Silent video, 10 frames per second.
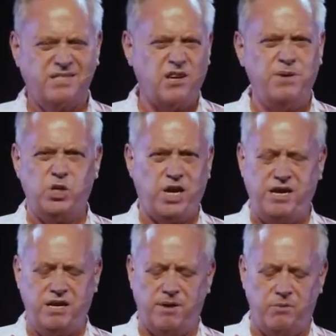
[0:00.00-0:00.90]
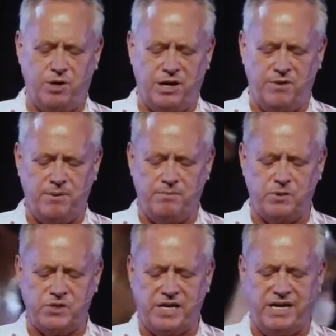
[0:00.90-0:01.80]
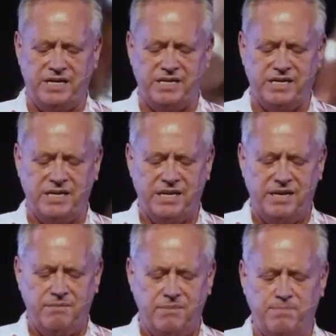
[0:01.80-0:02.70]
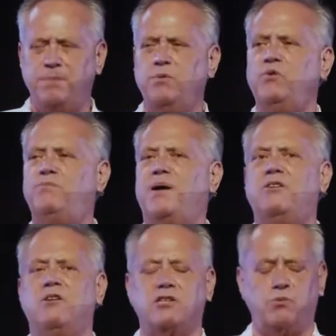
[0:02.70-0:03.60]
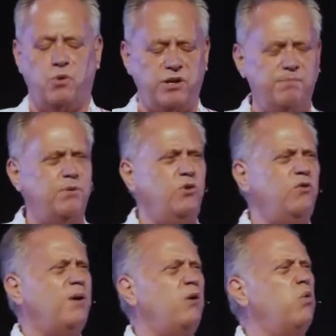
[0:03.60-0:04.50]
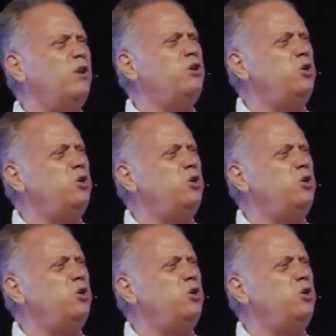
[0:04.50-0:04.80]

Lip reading: Don't be shaken by what other people say, but be moved by God's word, moved by what